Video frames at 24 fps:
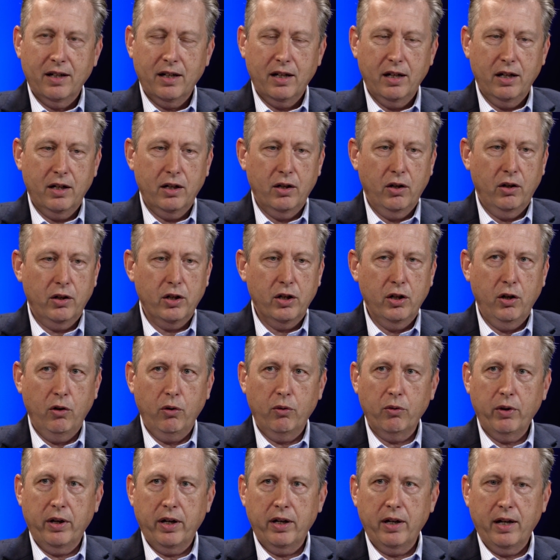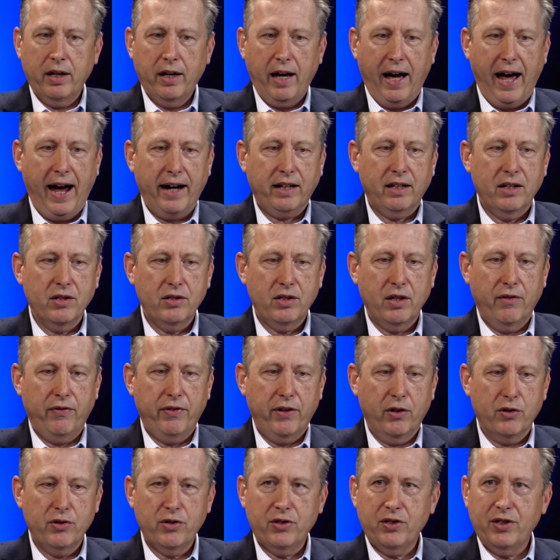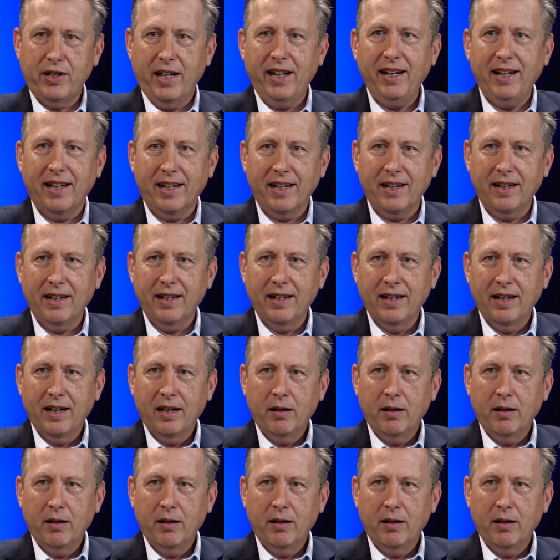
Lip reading: You don't act as if they're sinning